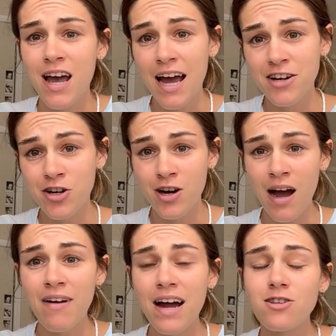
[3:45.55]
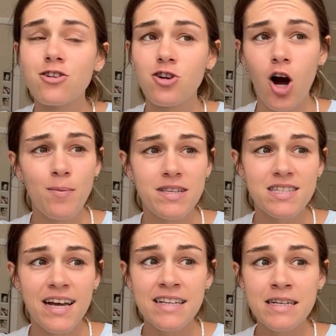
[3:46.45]
And, you know, I've had a lot of comments
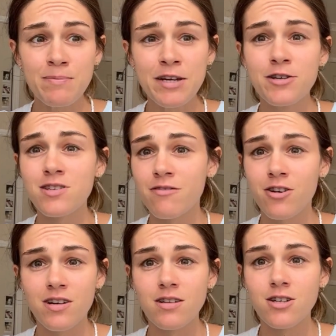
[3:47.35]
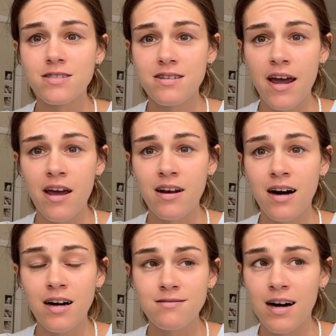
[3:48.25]
lately because I've gotten a lot
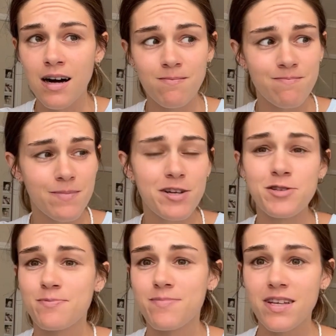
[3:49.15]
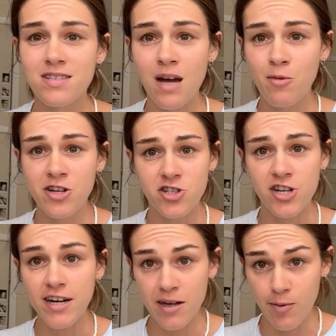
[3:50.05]
tanner, because it's summer in
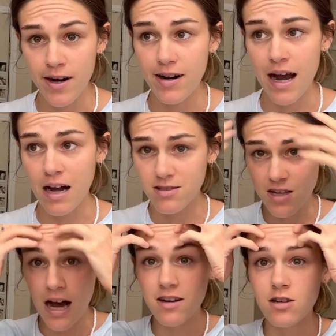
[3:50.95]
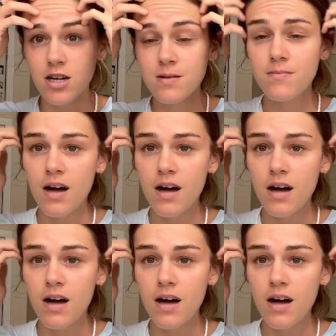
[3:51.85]
Australia, we're outside a lot.